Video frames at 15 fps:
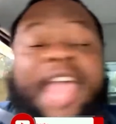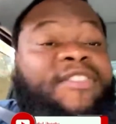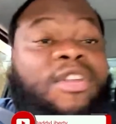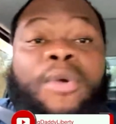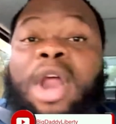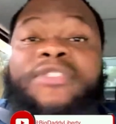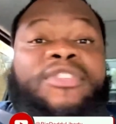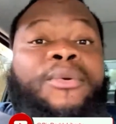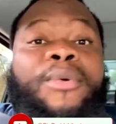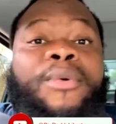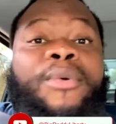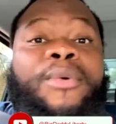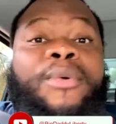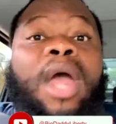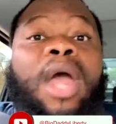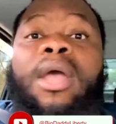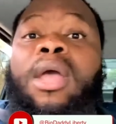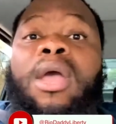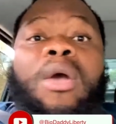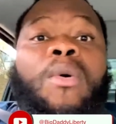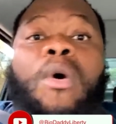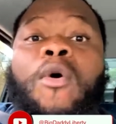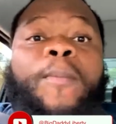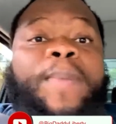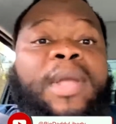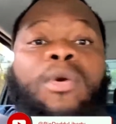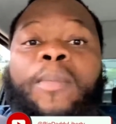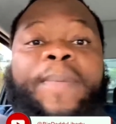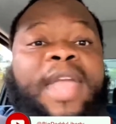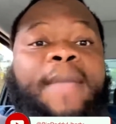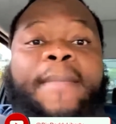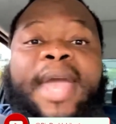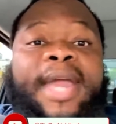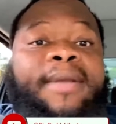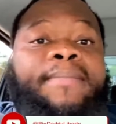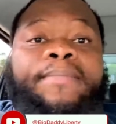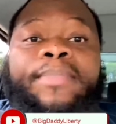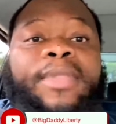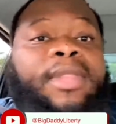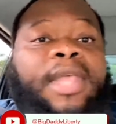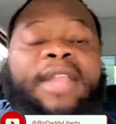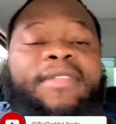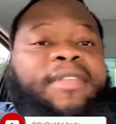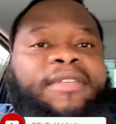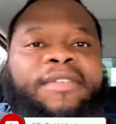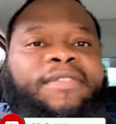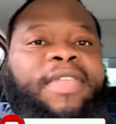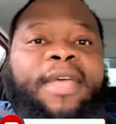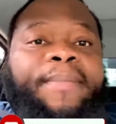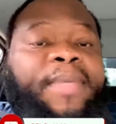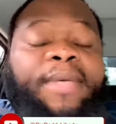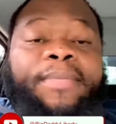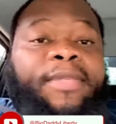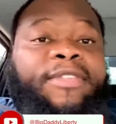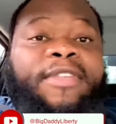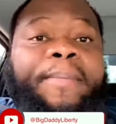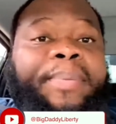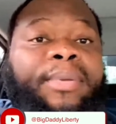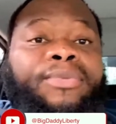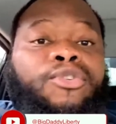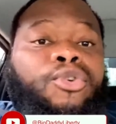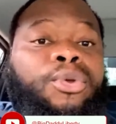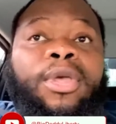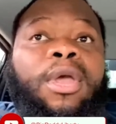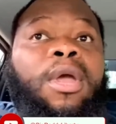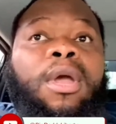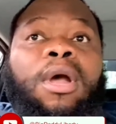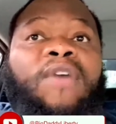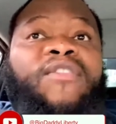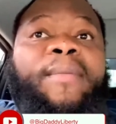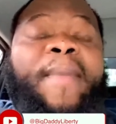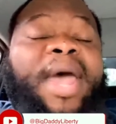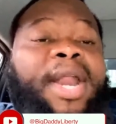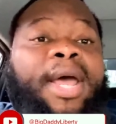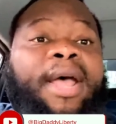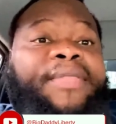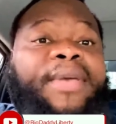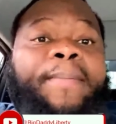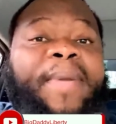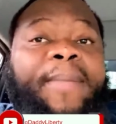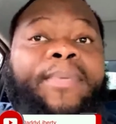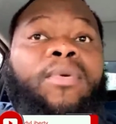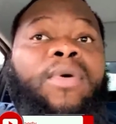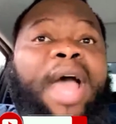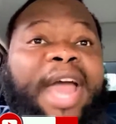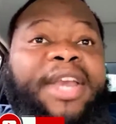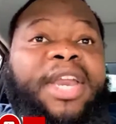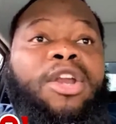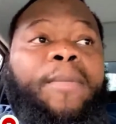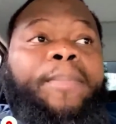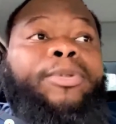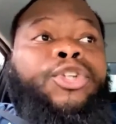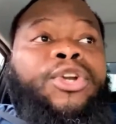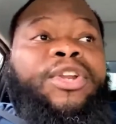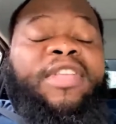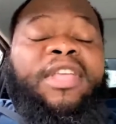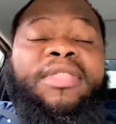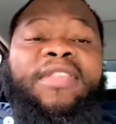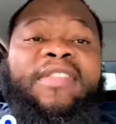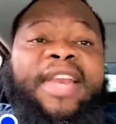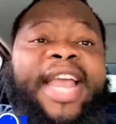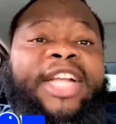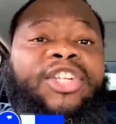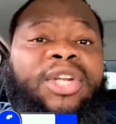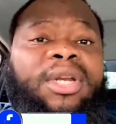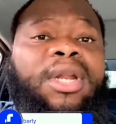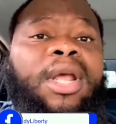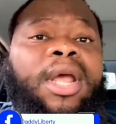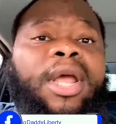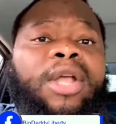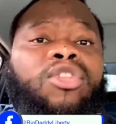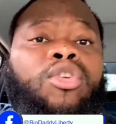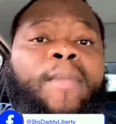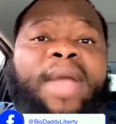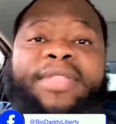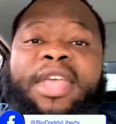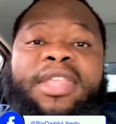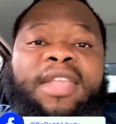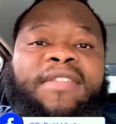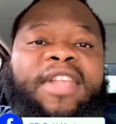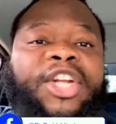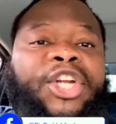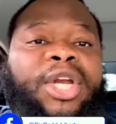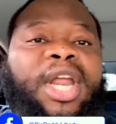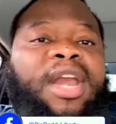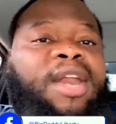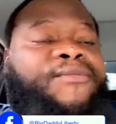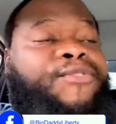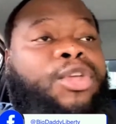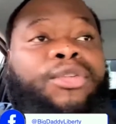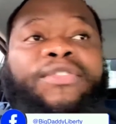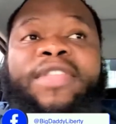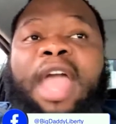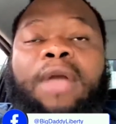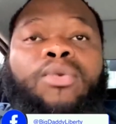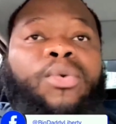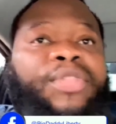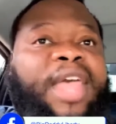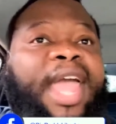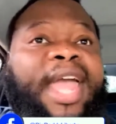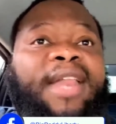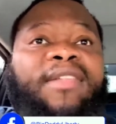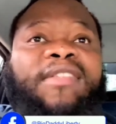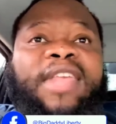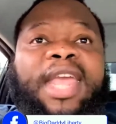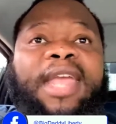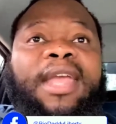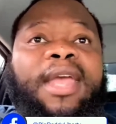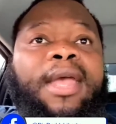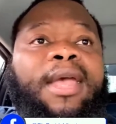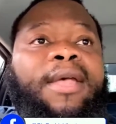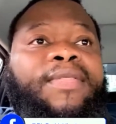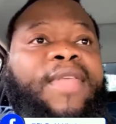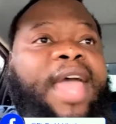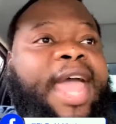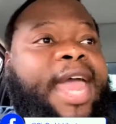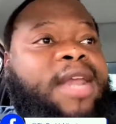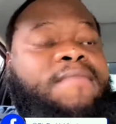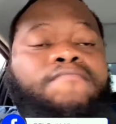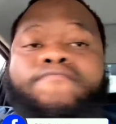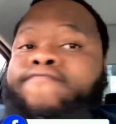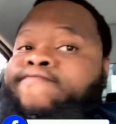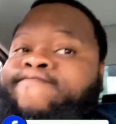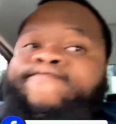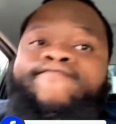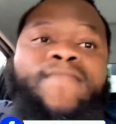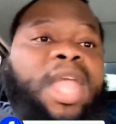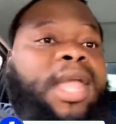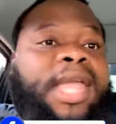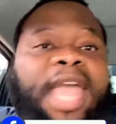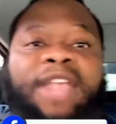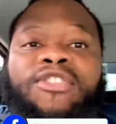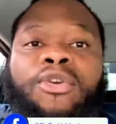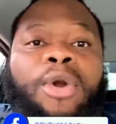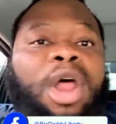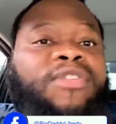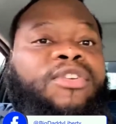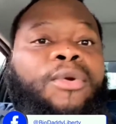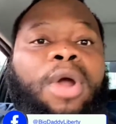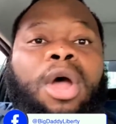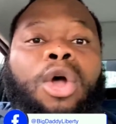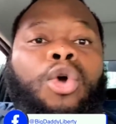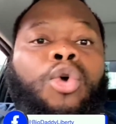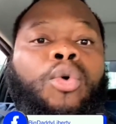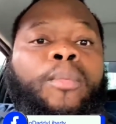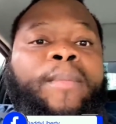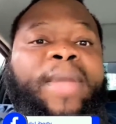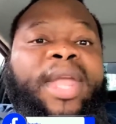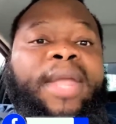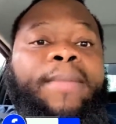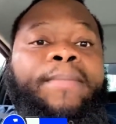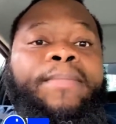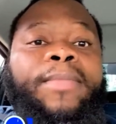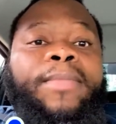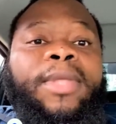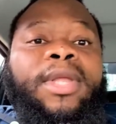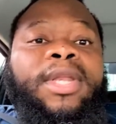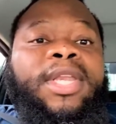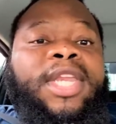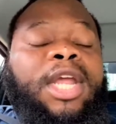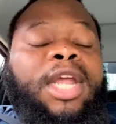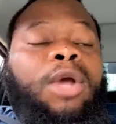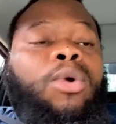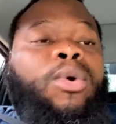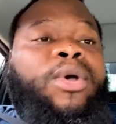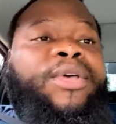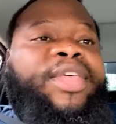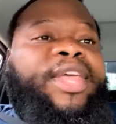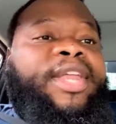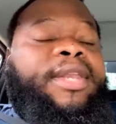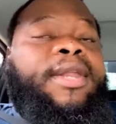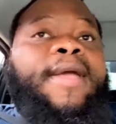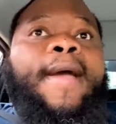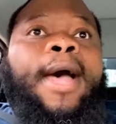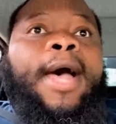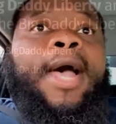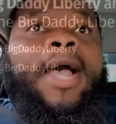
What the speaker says: sera, sera, what will be, man. That's just the simple truth of the matter. I think people had an opportunity in this election to make that decision. And if you stuck with the ANC, then que sera, sera, homie, deal with it.